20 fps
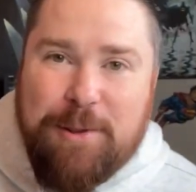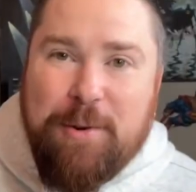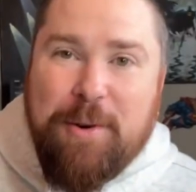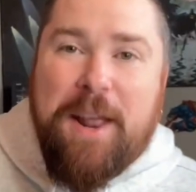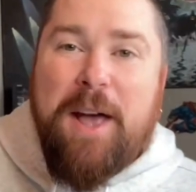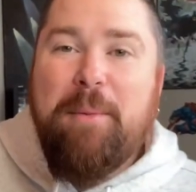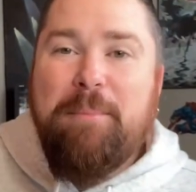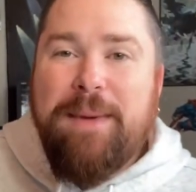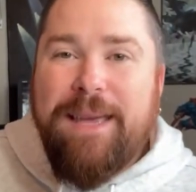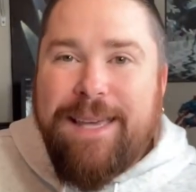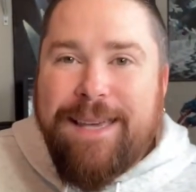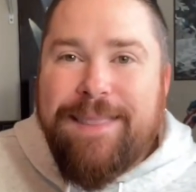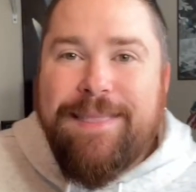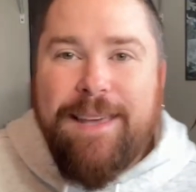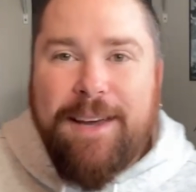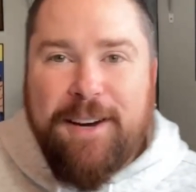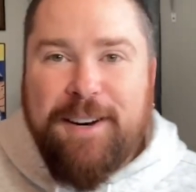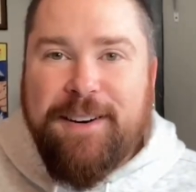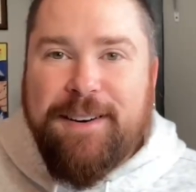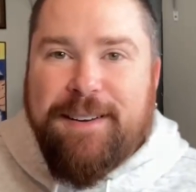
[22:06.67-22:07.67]
Lord, help me get
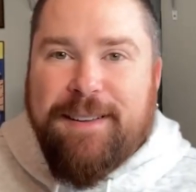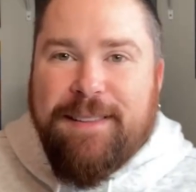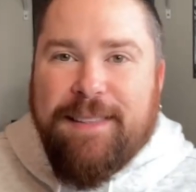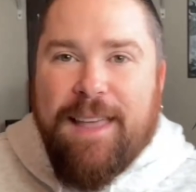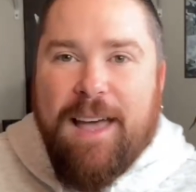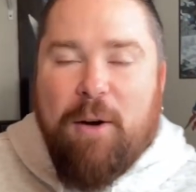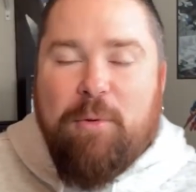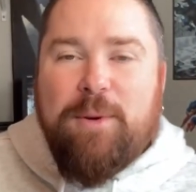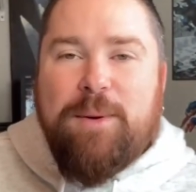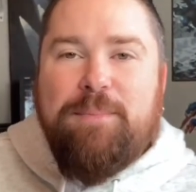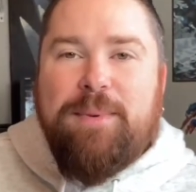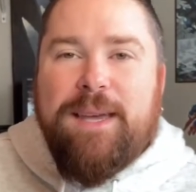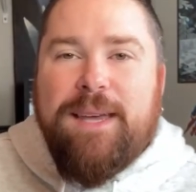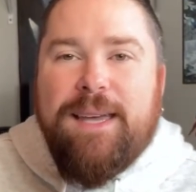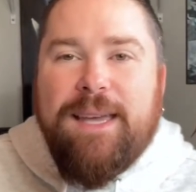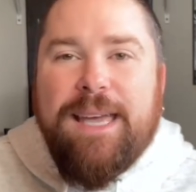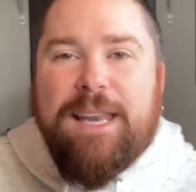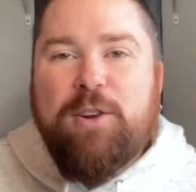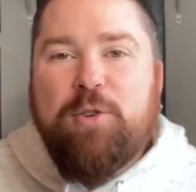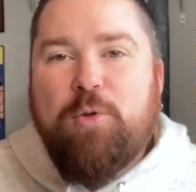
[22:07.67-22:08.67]
there. That would
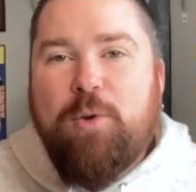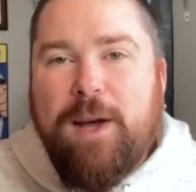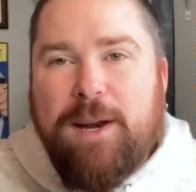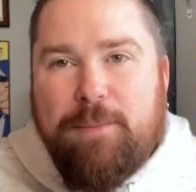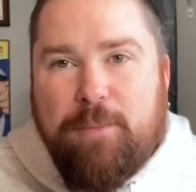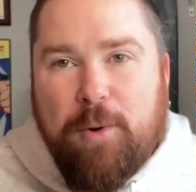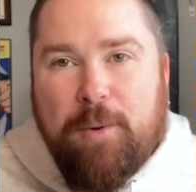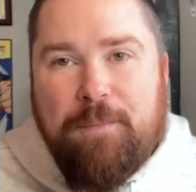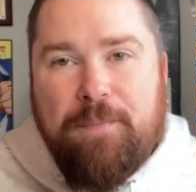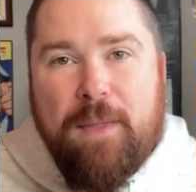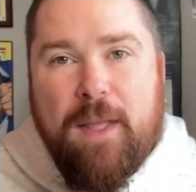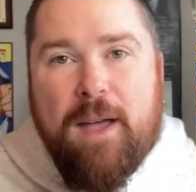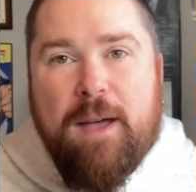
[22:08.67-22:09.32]
be incredible.